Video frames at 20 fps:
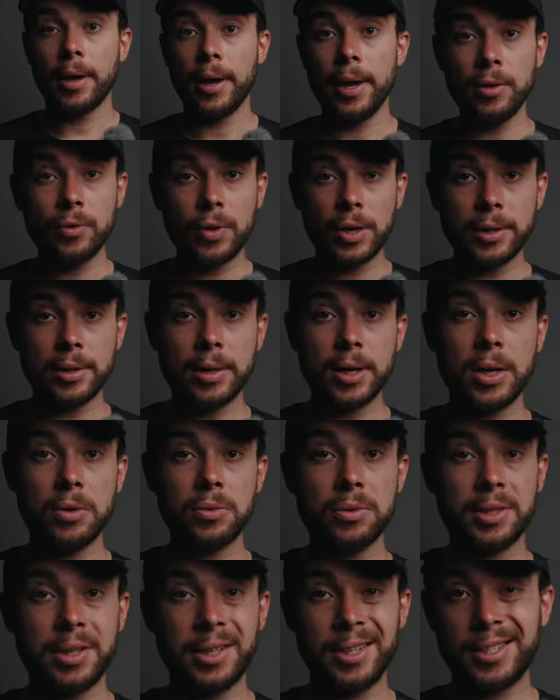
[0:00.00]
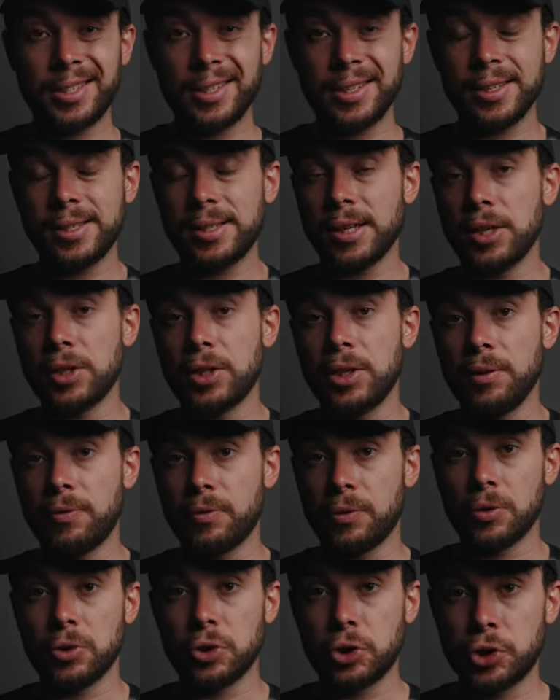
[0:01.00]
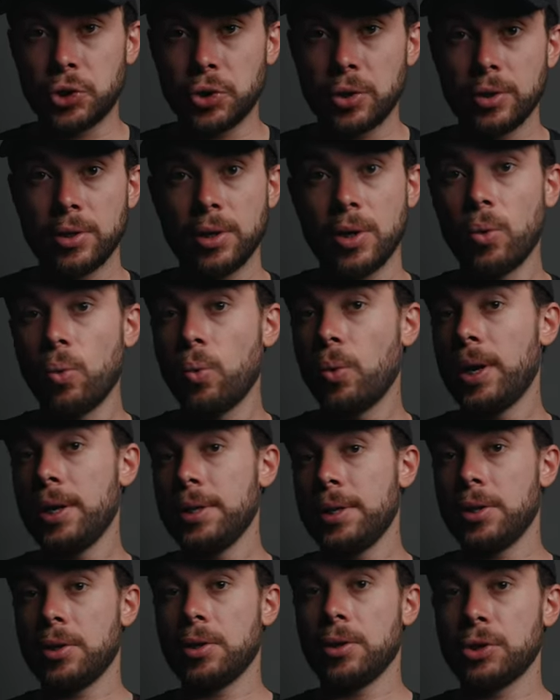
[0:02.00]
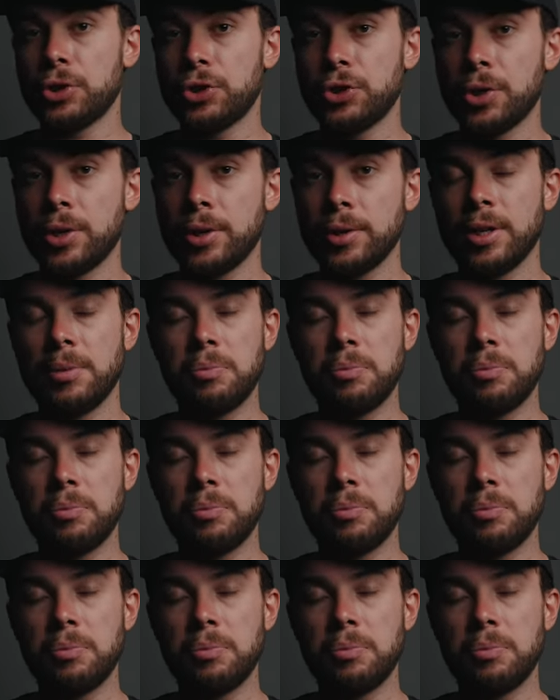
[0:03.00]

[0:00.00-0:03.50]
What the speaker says: And right now, this is a different shot, a wide angle shot.